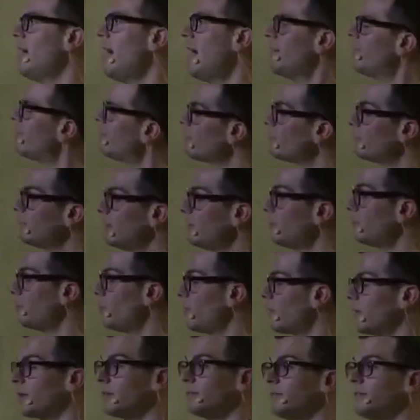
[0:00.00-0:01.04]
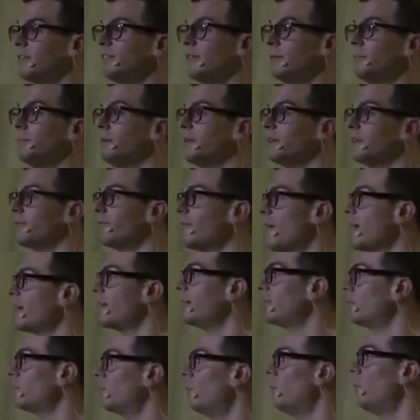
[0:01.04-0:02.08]
And first, I just want to simply define
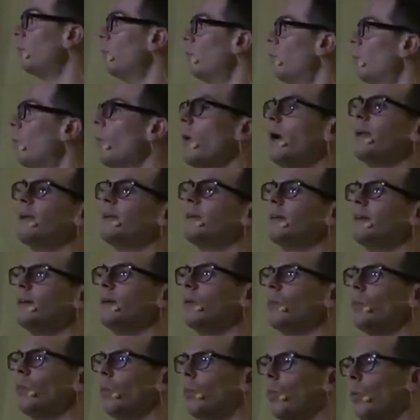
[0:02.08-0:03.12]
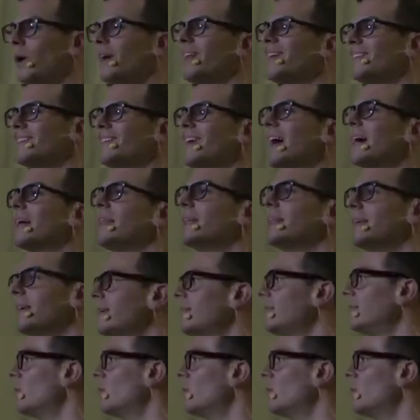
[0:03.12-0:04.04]
it as, well, what exactly is